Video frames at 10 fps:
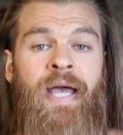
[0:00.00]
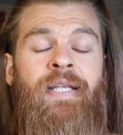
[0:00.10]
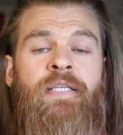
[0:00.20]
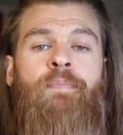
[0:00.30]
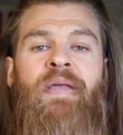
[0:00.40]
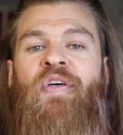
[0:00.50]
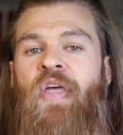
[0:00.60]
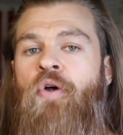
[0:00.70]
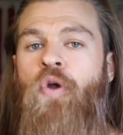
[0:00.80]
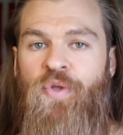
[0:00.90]
it doesn't mean that
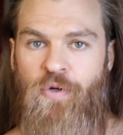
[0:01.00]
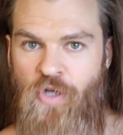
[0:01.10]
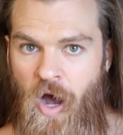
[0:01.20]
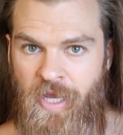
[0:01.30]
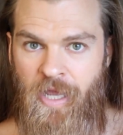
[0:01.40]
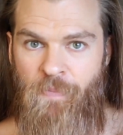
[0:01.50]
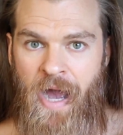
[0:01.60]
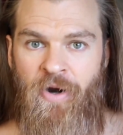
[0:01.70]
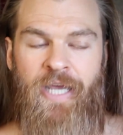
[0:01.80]
they don't know what they're talking about.